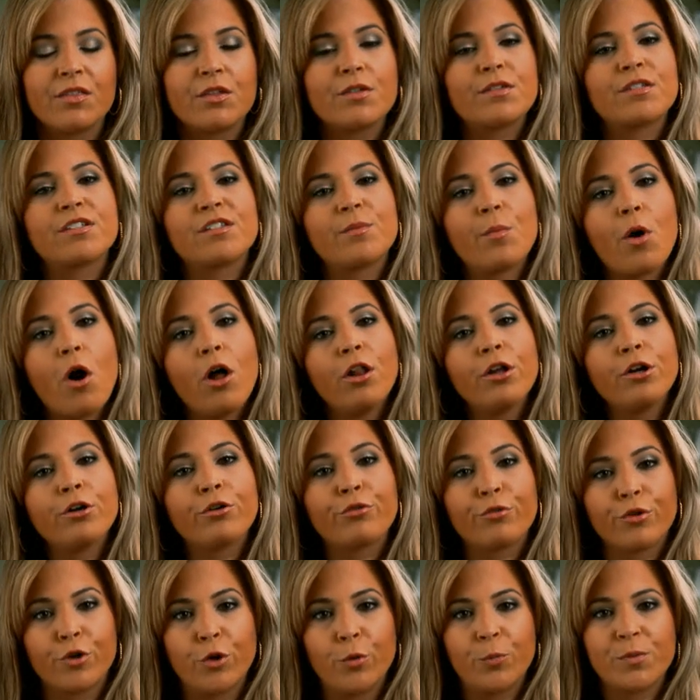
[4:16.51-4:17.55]
The smaller
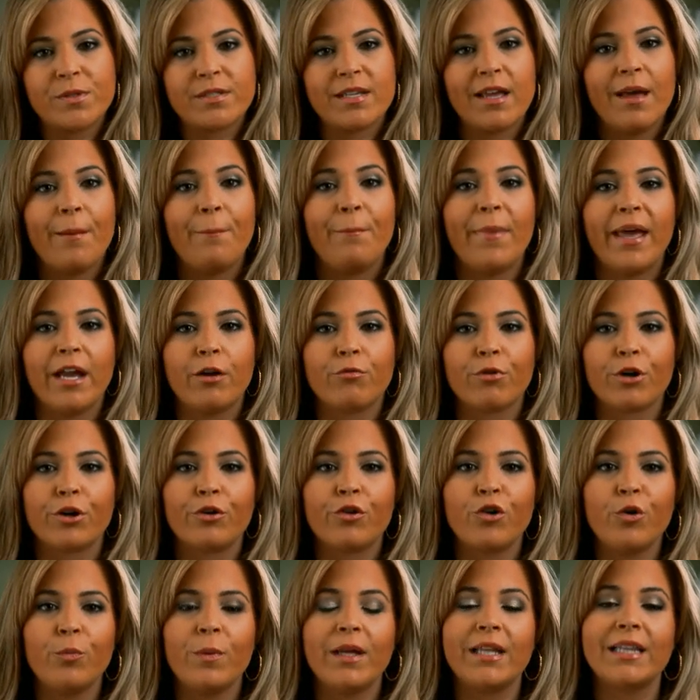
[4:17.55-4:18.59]
groups make
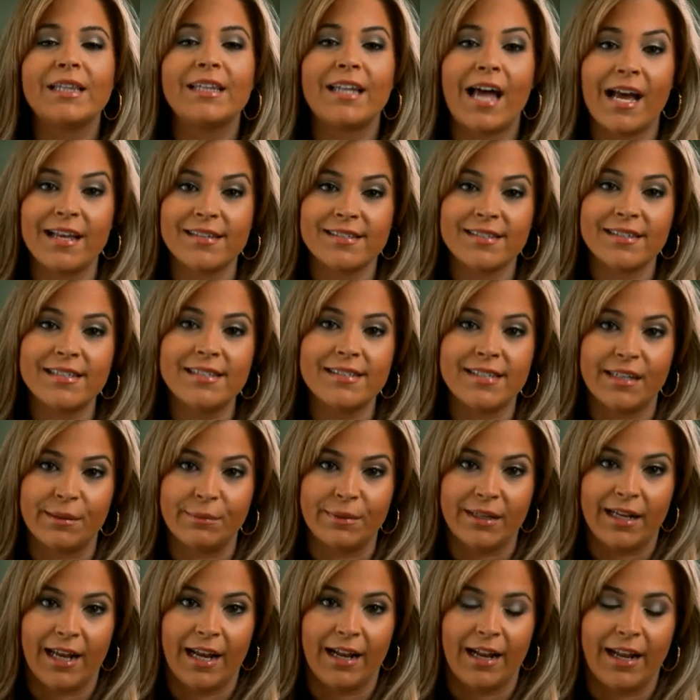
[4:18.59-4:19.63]
recruitment less
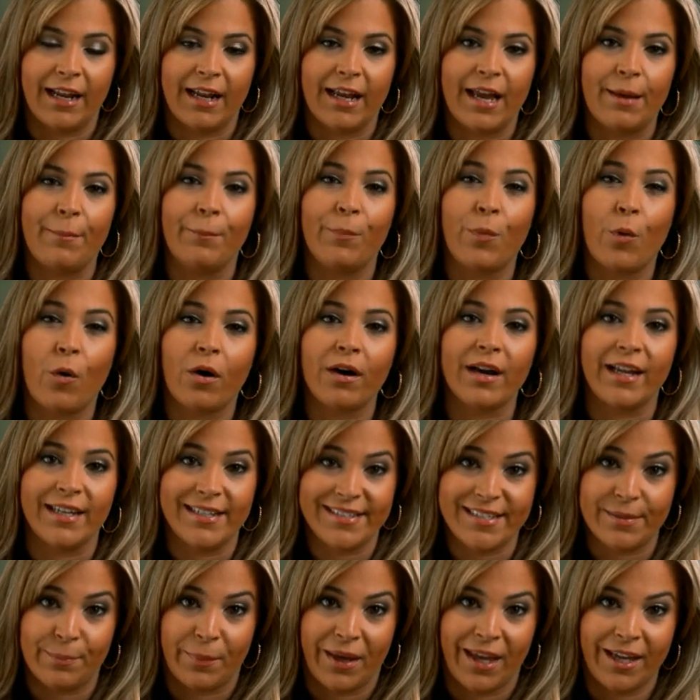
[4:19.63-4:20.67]
intimidating and more
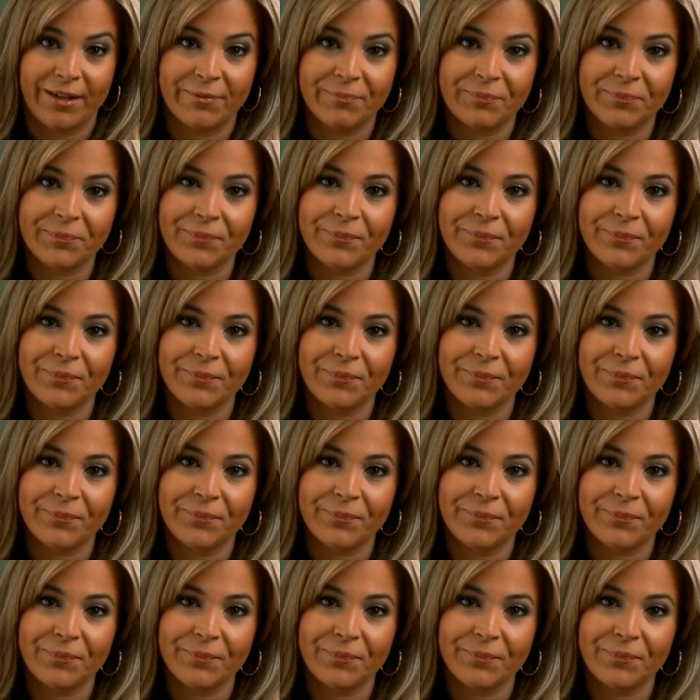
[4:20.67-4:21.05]
intimate.